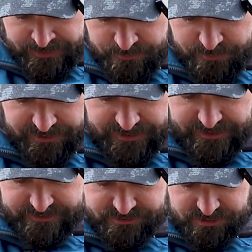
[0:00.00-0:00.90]
but it
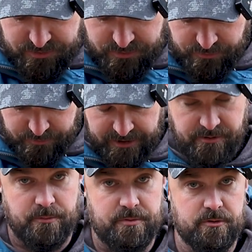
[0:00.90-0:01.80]
is 2
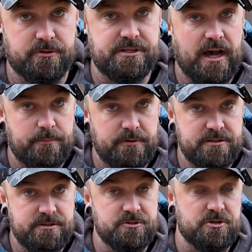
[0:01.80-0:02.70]
micro pure
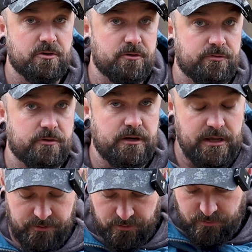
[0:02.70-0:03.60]
tablets, which are good for a
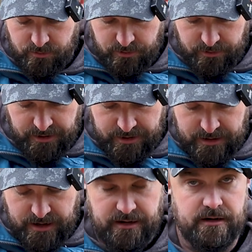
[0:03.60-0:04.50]
liter of water,
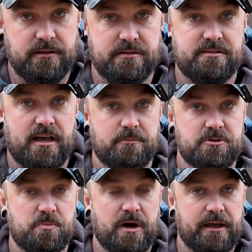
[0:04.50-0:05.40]
and a little
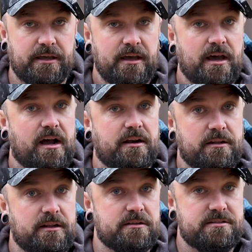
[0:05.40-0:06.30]
sandwich bag and a
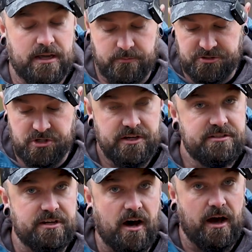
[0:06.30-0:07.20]
little sandwich
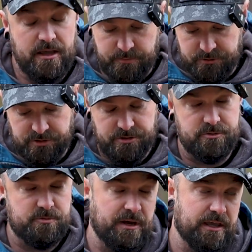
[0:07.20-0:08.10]
tie, but you could
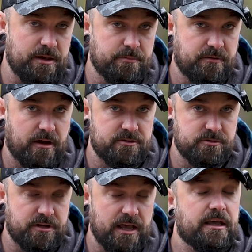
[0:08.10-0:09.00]
use my cable ties
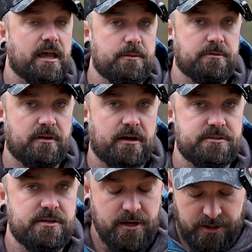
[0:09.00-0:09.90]
or their cable
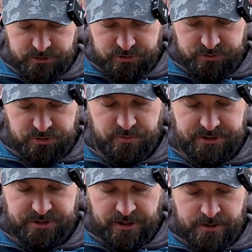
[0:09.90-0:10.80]
ties should you
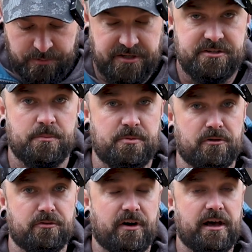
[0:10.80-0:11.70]
wish. But this can
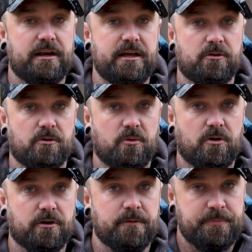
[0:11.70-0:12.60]
purify a liter of
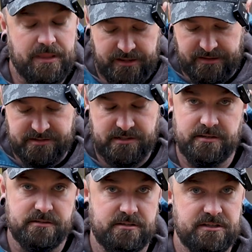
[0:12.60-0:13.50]
water in this
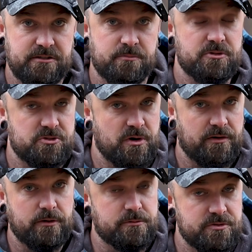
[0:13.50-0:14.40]
little system. Wazoo
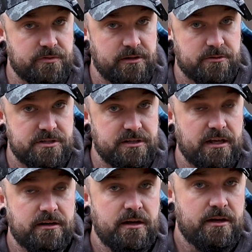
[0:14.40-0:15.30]
have loads of videos on
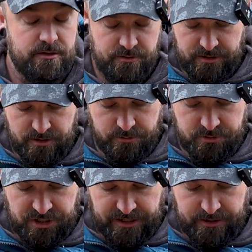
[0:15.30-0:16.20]
that, you can go
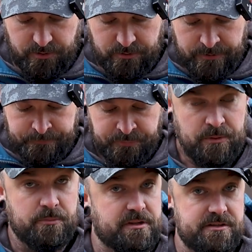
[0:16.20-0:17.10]
check it out.
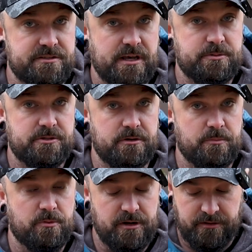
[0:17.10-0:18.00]
But this is absolutely
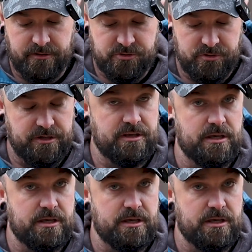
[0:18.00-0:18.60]
brilliant because you can